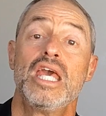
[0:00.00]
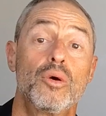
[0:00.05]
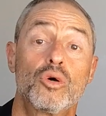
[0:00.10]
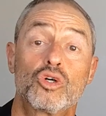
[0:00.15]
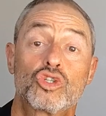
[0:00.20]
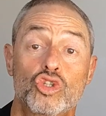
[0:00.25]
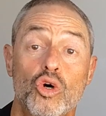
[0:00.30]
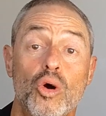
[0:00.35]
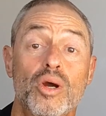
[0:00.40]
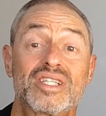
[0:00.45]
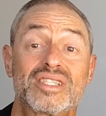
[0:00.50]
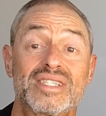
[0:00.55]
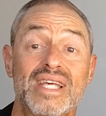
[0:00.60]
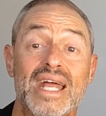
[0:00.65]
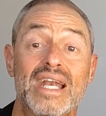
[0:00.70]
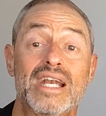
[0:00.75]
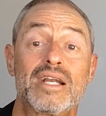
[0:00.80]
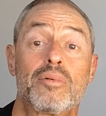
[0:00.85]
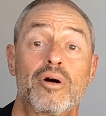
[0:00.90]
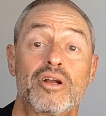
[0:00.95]
He was so
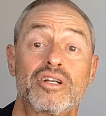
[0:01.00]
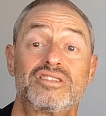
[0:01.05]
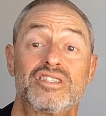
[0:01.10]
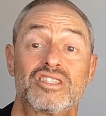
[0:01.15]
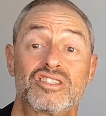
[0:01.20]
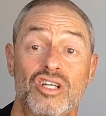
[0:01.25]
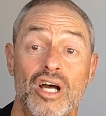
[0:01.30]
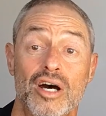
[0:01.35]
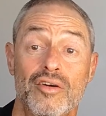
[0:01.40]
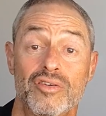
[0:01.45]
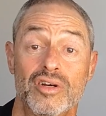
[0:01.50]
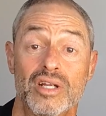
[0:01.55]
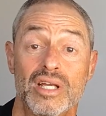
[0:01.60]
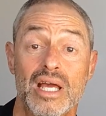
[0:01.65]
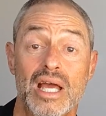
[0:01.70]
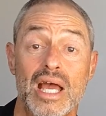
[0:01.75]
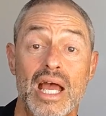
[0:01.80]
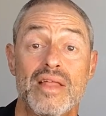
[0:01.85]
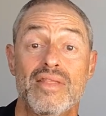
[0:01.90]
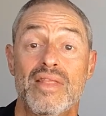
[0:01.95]
excited about his discovery
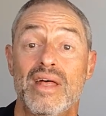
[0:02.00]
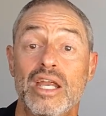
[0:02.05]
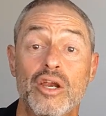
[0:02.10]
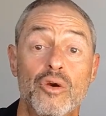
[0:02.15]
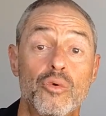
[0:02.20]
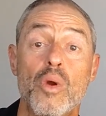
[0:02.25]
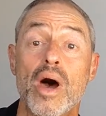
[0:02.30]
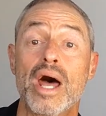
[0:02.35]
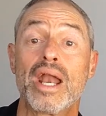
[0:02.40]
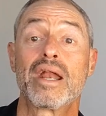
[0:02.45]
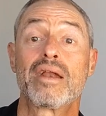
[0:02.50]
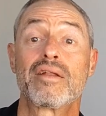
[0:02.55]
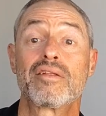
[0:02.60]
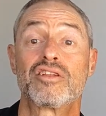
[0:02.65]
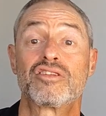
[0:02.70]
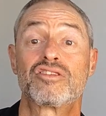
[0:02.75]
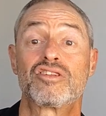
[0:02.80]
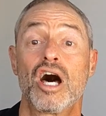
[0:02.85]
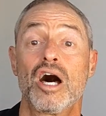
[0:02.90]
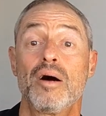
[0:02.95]
that he ran out
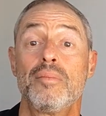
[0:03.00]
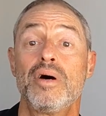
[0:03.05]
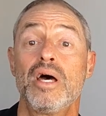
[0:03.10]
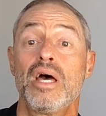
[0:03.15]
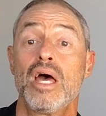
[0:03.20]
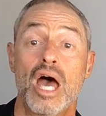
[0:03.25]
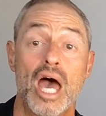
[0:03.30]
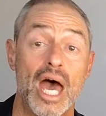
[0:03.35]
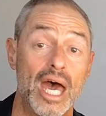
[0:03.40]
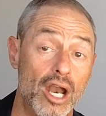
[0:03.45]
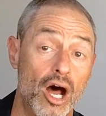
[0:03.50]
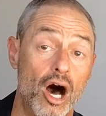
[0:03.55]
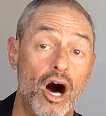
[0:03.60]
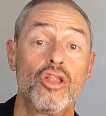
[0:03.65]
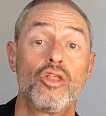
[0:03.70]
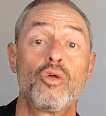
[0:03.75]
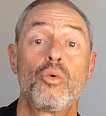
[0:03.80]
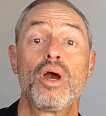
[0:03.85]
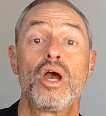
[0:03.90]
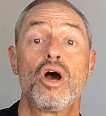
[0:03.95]
of the tub and
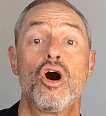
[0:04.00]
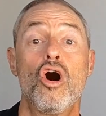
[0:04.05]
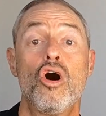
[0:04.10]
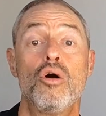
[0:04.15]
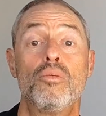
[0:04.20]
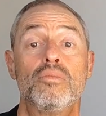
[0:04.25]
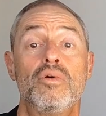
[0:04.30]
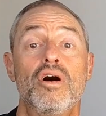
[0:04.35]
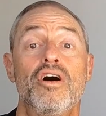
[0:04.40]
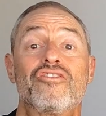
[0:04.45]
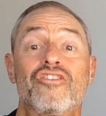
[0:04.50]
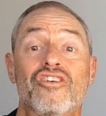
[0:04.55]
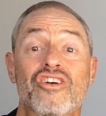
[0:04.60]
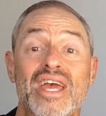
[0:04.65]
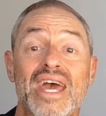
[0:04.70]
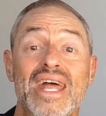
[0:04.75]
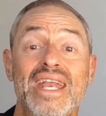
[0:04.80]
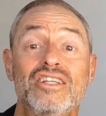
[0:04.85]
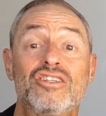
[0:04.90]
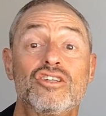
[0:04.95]
all the way home,
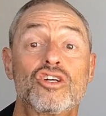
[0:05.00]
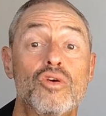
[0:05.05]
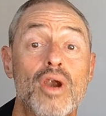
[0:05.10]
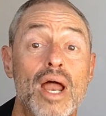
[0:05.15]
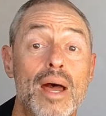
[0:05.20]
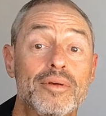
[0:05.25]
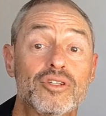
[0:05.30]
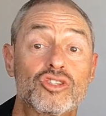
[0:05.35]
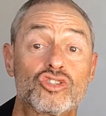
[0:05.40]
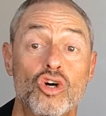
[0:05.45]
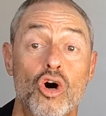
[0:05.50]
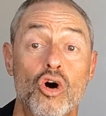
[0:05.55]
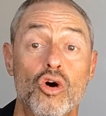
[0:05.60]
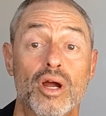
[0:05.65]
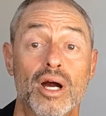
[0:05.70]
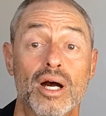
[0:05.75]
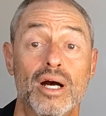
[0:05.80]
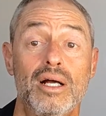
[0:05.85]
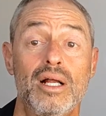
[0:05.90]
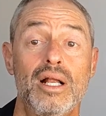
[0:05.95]
forgetting to grab his
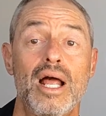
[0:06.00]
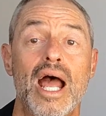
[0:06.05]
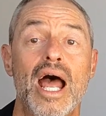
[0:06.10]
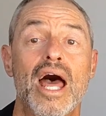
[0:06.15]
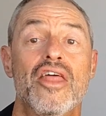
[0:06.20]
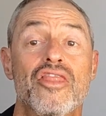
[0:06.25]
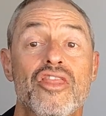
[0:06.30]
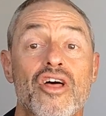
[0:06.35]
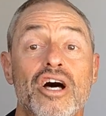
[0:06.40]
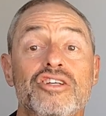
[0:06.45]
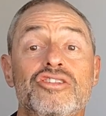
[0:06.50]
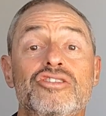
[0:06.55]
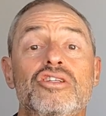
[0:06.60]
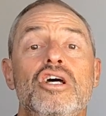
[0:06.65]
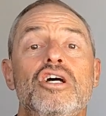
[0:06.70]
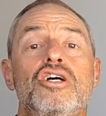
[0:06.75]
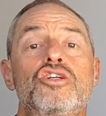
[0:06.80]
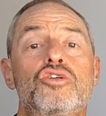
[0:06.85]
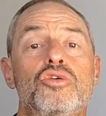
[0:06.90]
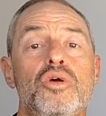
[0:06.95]
toga, and
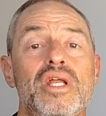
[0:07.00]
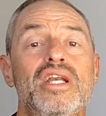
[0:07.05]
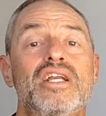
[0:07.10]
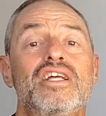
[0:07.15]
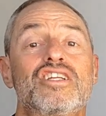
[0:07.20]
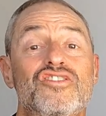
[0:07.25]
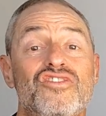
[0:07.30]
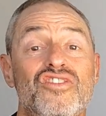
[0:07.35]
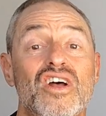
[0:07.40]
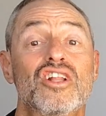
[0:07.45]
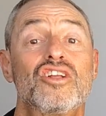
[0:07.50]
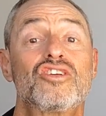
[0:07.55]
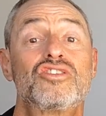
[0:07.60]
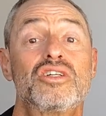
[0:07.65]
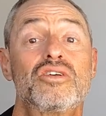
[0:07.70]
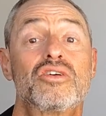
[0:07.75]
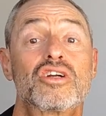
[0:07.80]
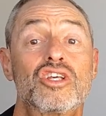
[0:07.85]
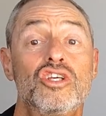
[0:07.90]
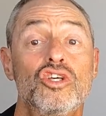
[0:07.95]
thus treated his fellow
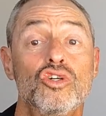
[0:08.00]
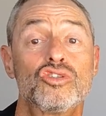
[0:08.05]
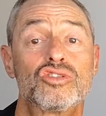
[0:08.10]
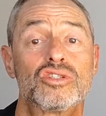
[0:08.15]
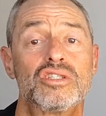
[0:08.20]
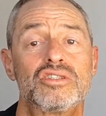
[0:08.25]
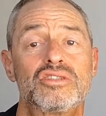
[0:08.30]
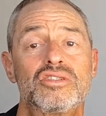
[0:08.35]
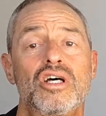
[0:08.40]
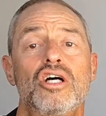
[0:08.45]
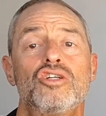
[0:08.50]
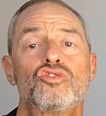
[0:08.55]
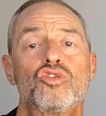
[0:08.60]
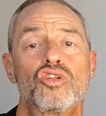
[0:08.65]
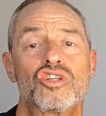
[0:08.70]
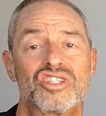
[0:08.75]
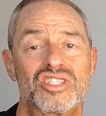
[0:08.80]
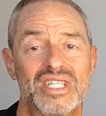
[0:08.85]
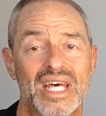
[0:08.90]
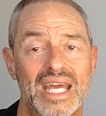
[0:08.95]
Syracusans to
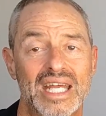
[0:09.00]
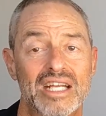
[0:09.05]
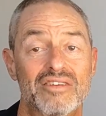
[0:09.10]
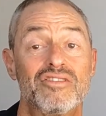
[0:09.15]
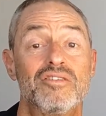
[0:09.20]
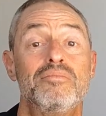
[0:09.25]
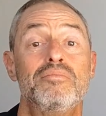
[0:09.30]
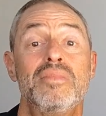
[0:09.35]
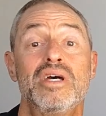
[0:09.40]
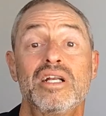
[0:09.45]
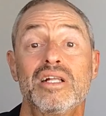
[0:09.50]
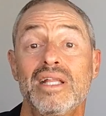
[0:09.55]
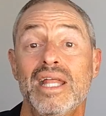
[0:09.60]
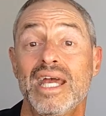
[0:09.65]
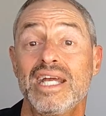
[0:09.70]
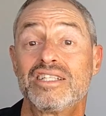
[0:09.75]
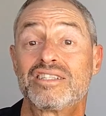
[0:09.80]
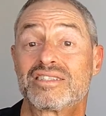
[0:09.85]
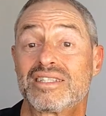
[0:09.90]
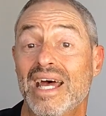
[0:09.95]
the sight of a
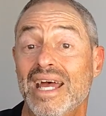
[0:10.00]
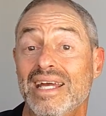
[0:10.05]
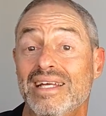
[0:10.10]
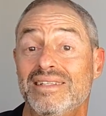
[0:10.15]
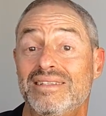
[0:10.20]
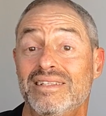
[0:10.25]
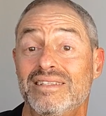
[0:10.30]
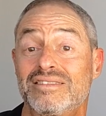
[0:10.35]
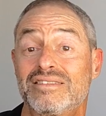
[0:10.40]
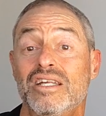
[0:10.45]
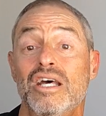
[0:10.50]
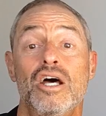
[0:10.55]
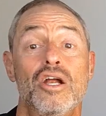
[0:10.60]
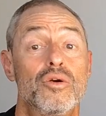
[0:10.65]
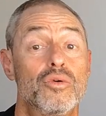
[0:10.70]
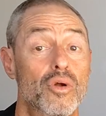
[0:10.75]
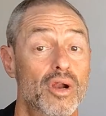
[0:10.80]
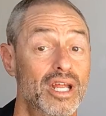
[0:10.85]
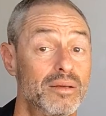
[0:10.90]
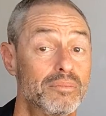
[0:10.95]
middle-aged scientist
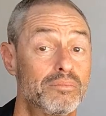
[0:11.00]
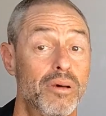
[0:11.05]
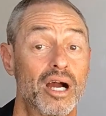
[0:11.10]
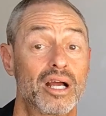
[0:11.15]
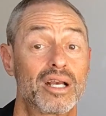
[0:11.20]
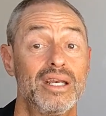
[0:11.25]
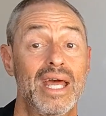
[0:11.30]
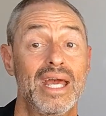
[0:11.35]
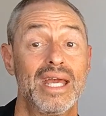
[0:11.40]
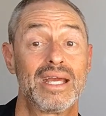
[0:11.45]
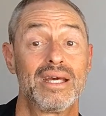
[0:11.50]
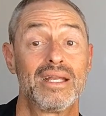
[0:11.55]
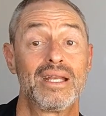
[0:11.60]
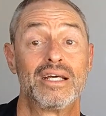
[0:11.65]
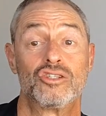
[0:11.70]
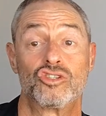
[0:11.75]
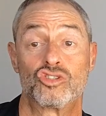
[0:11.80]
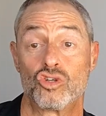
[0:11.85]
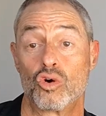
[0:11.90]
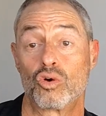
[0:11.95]
running buck naked
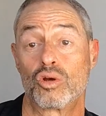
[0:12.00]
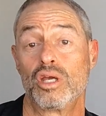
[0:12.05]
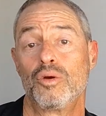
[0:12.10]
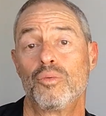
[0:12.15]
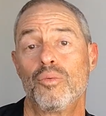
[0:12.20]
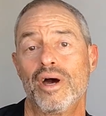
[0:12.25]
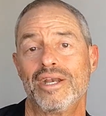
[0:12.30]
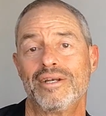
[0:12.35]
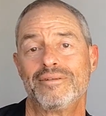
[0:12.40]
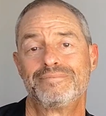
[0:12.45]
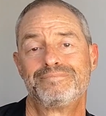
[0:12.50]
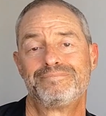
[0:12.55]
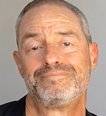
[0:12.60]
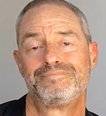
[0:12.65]
and soaking wet.